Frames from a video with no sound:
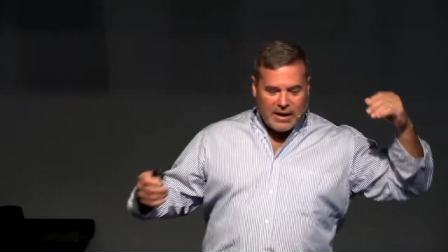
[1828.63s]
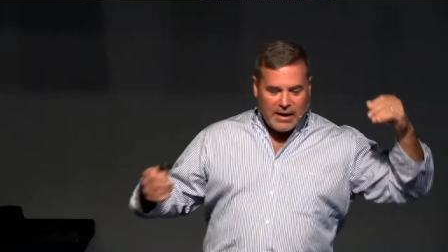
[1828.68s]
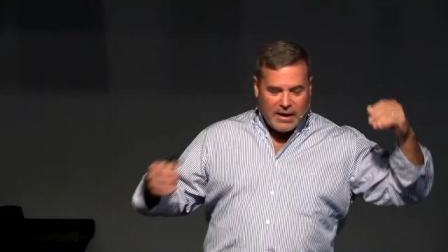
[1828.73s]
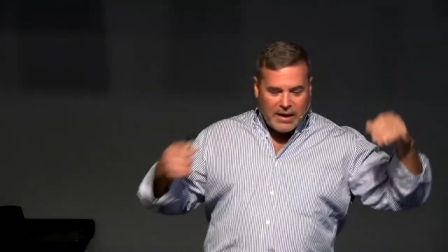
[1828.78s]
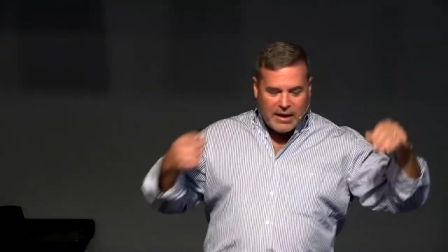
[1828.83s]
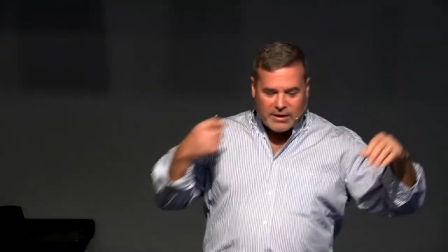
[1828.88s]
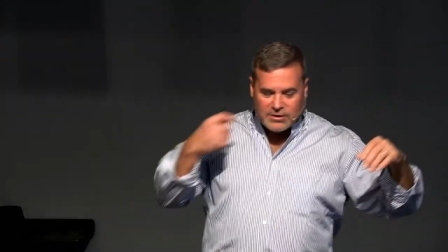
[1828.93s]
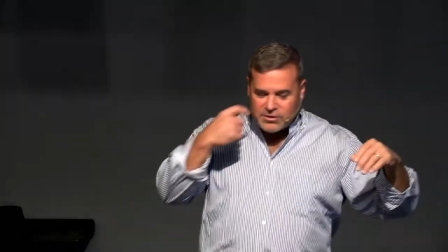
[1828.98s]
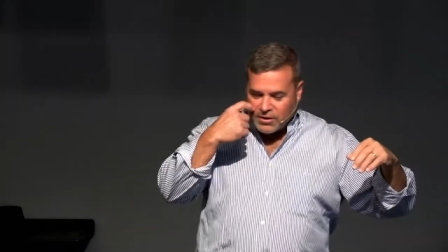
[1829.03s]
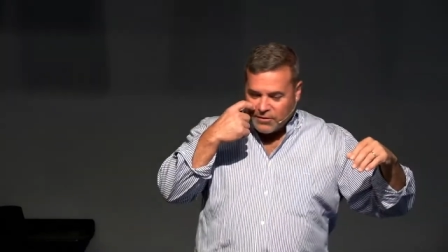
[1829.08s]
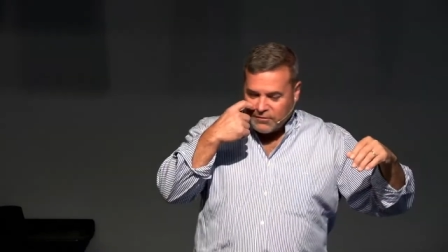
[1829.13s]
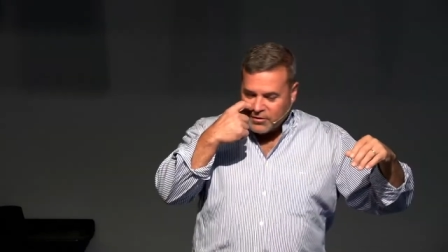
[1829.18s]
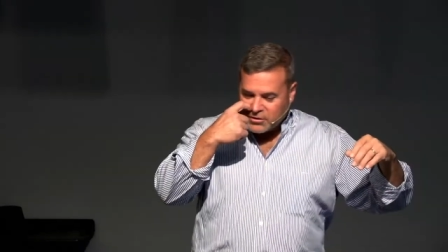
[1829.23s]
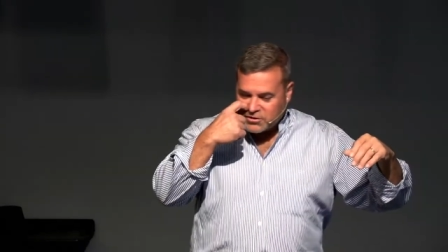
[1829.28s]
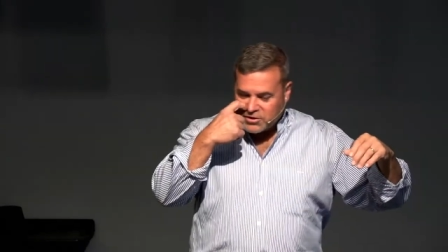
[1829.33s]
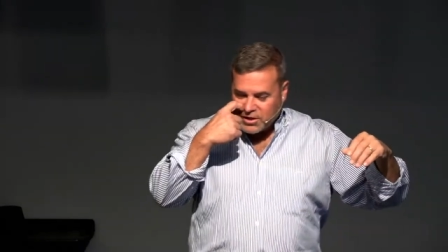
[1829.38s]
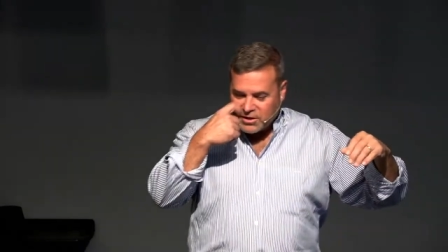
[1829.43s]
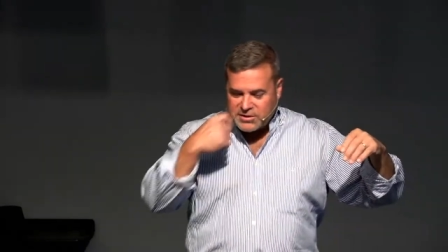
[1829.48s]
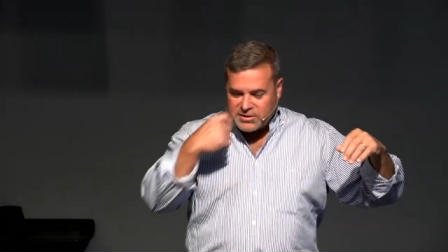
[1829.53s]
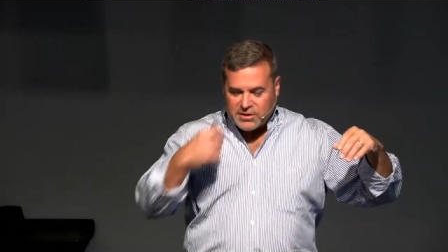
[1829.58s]
And Jean
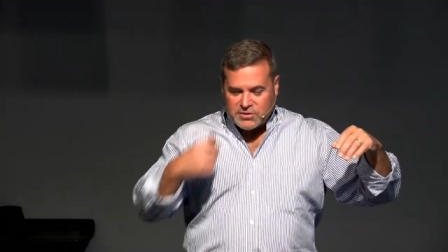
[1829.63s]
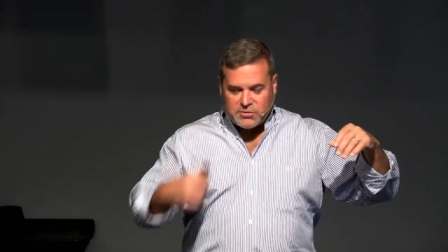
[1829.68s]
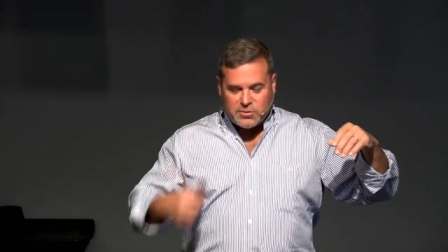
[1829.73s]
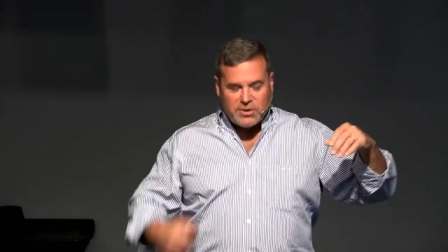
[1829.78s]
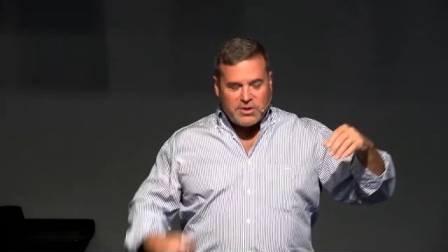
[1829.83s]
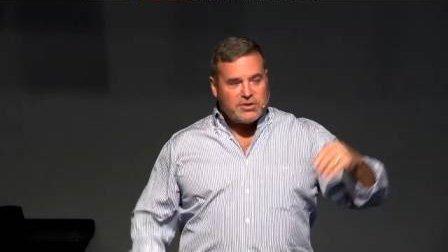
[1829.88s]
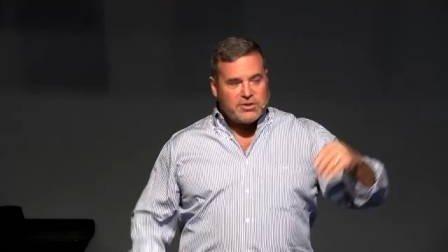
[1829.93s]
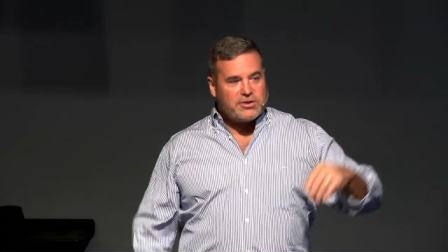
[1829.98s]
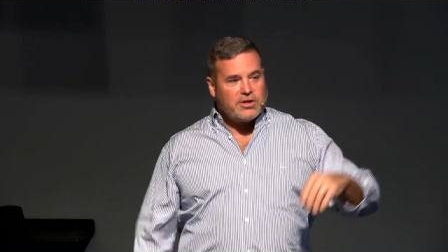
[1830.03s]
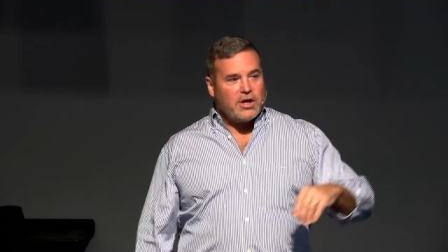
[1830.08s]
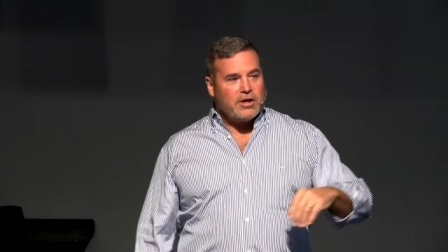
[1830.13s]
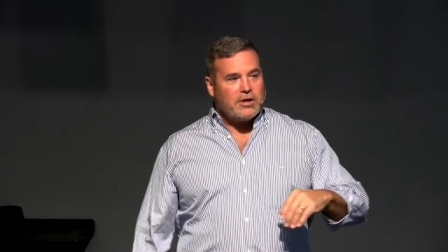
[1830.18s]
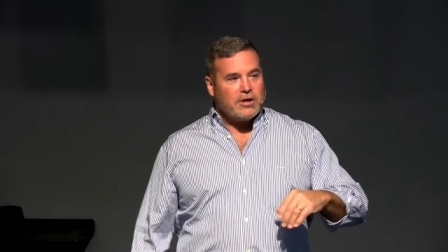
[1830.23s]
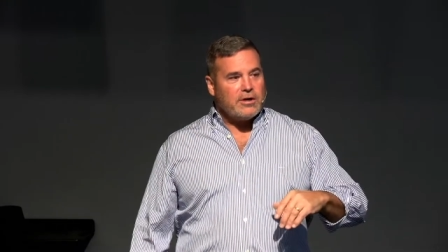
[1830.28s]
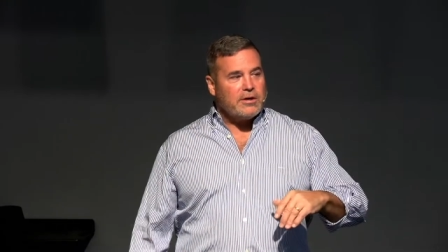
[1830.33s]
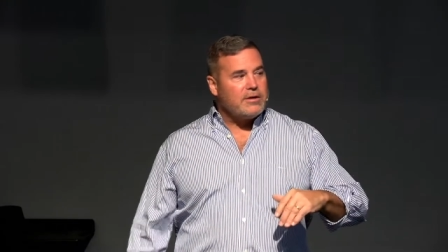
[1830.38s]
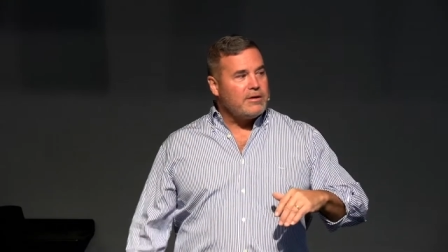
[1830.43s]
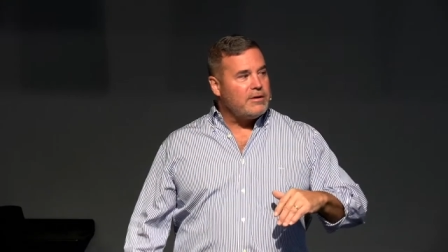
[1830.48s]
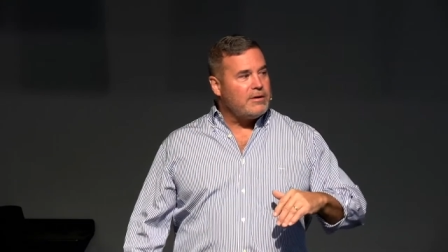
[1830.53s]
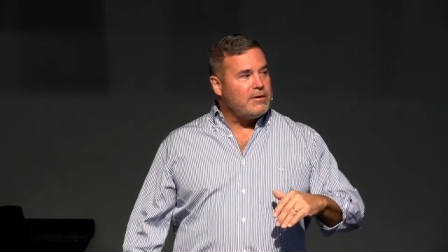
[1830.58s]
Valjean says, What a sucker.
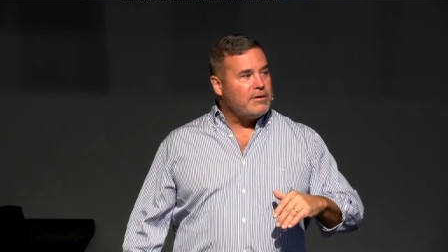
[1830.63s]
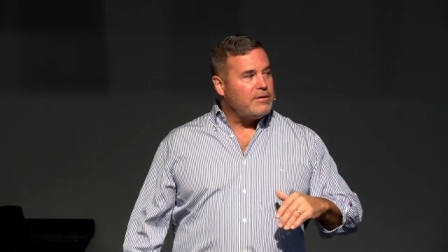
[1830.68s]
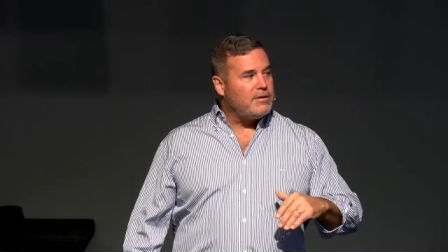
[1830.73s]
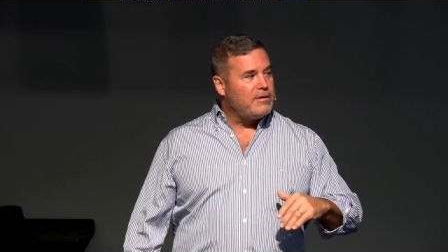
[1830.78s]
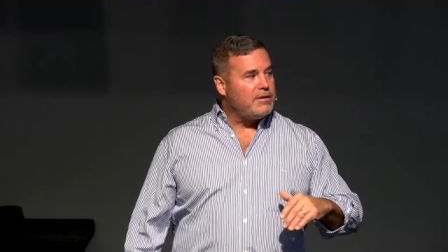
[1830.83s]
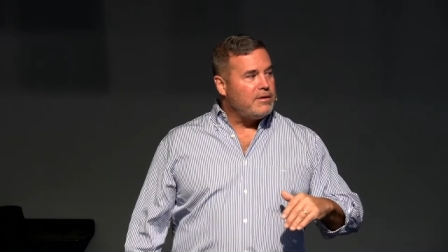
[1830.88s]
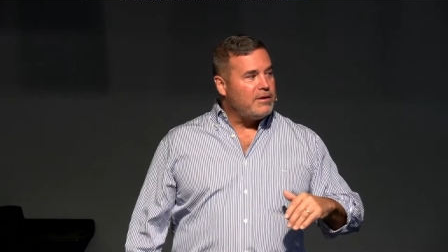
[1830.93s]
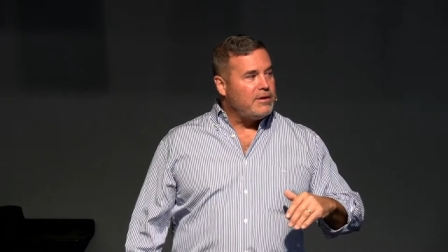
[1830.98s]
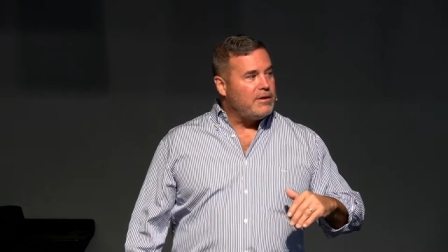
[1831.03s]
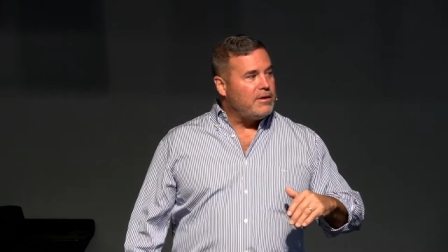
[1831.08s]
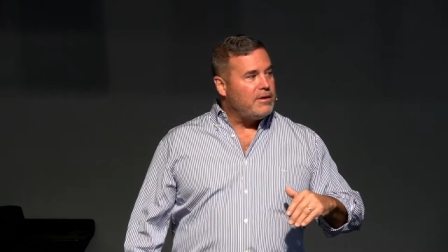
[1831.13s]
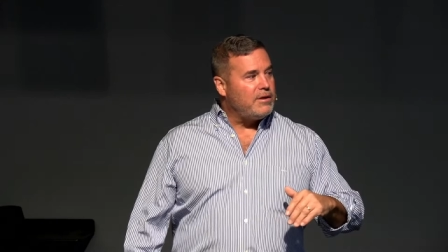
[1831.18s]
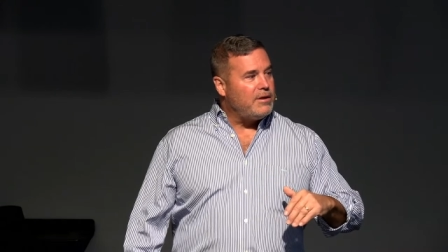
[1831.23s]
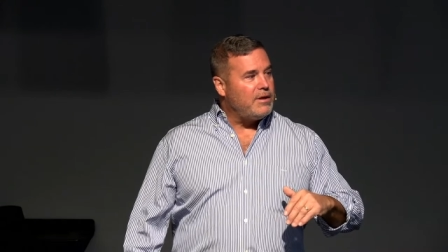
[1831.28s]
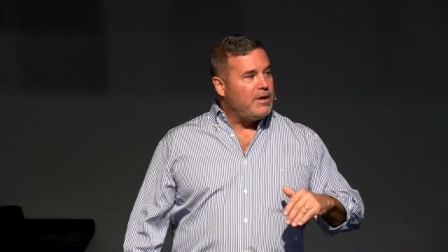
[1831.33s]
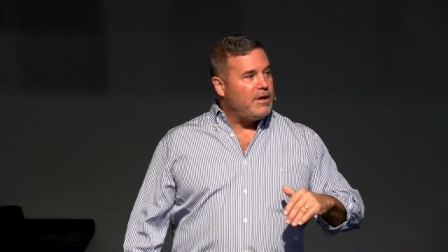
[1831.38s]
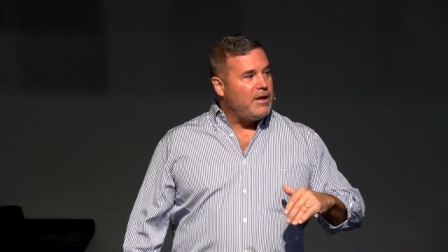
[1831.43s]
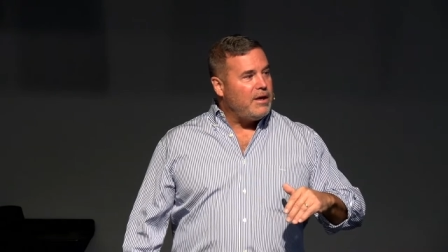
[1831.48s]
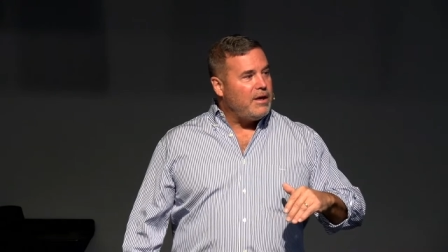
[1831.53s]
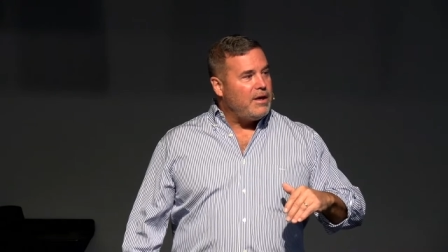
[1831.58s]

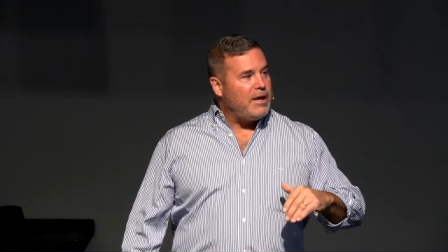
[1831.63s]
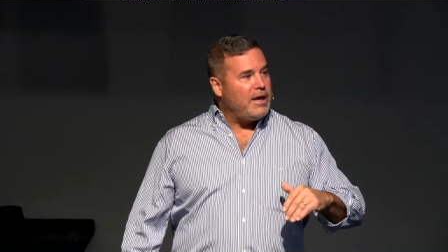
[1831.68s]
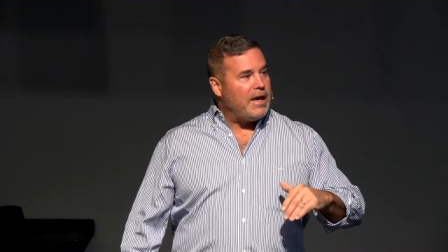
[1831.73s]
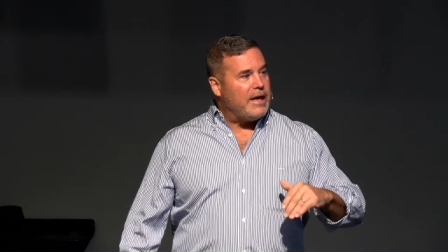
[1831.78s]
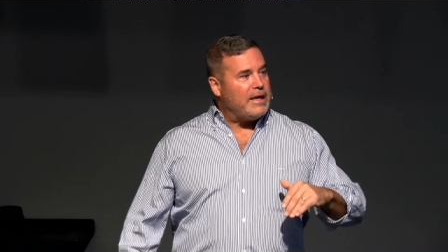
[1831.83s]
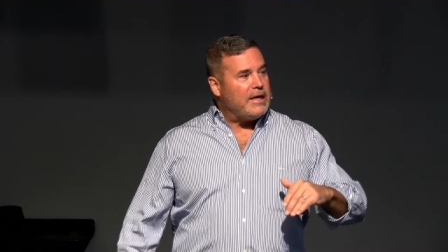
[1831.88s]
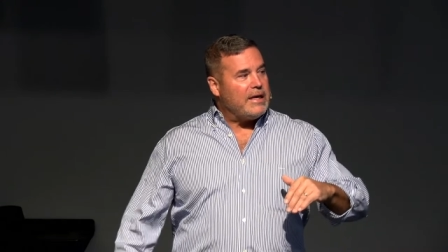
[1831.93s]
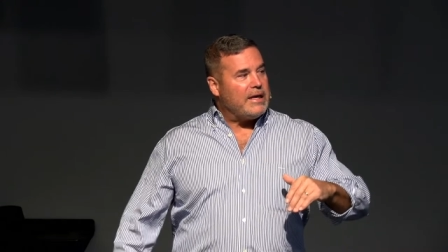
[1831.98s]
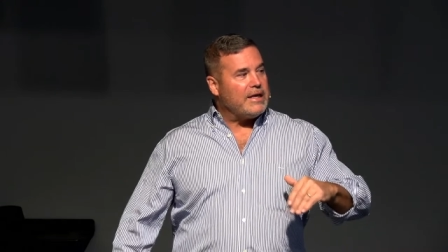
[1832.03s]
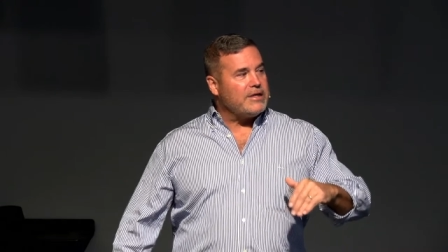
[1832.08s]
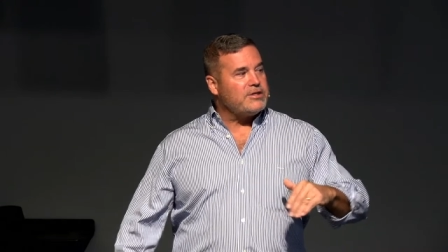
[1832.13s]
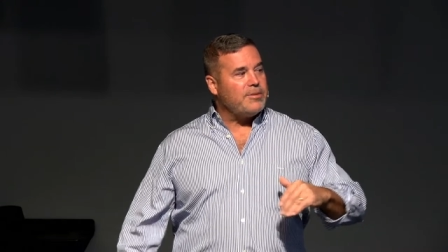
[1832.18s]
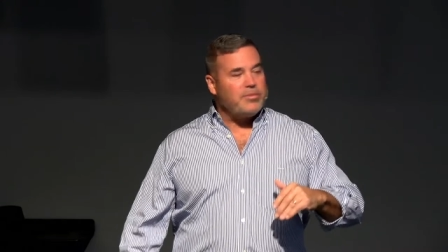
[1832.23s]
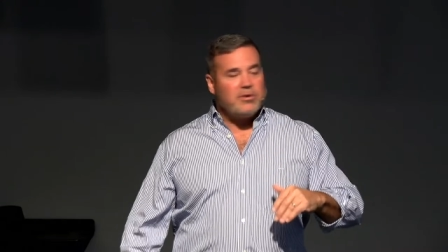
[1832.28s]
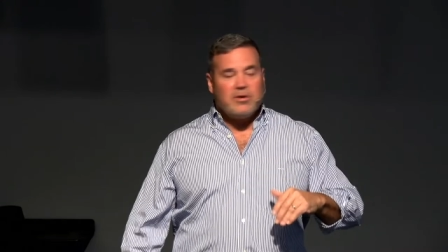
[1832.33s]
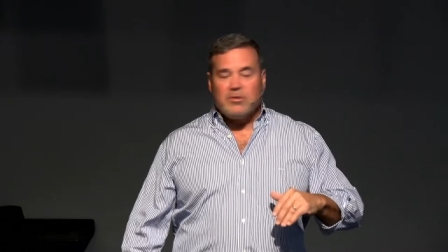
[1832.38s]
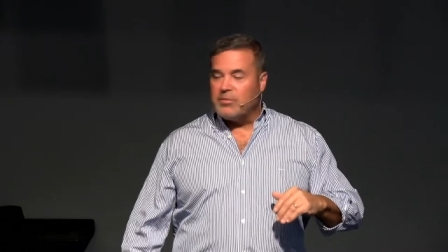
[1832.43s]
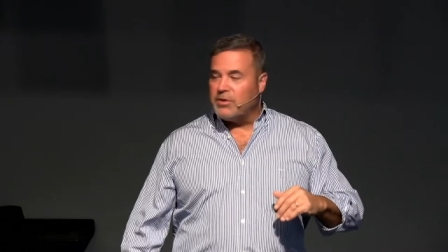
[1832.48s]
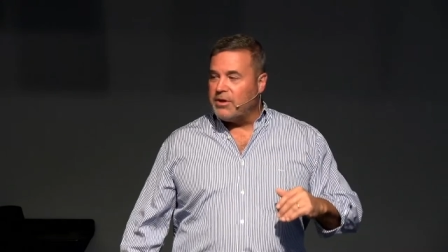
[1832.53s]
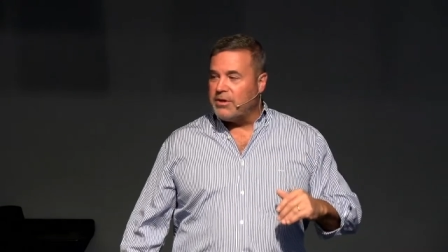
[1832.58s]
And he gets up in
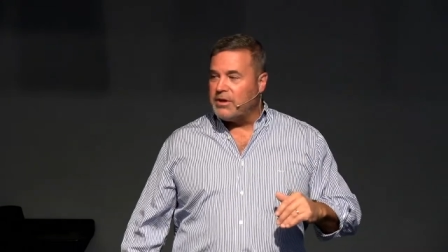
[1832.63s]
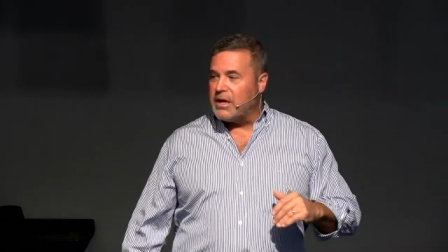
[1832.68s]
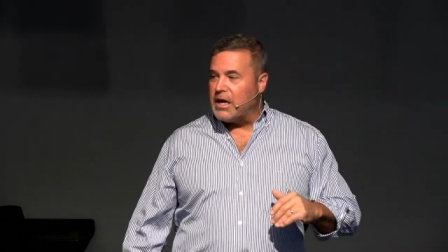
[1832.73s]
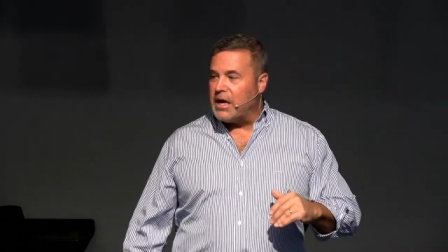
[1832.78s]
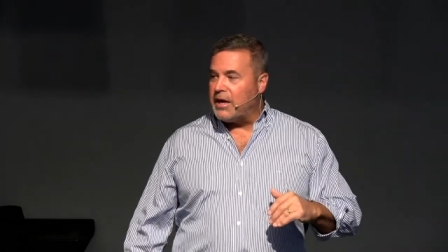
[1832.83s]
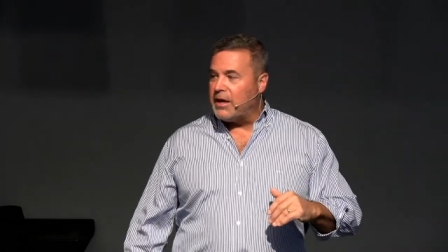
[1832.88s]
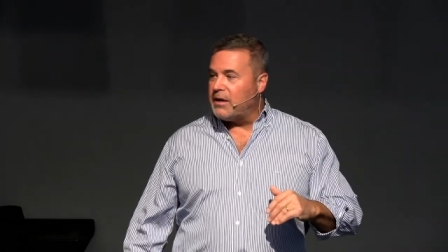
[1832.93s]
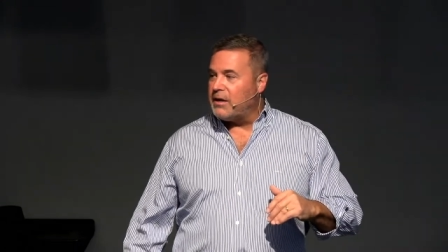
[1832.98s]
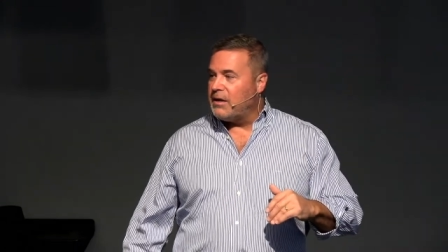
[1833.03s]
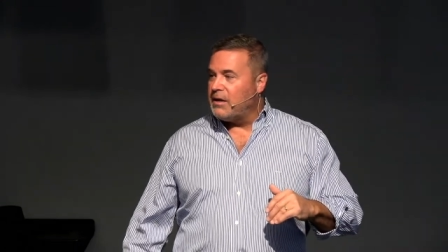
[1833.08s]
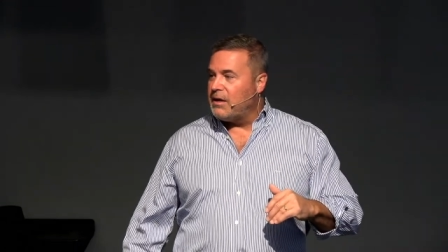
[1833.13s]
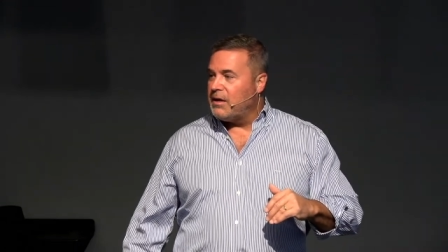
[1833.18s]
the middle of the night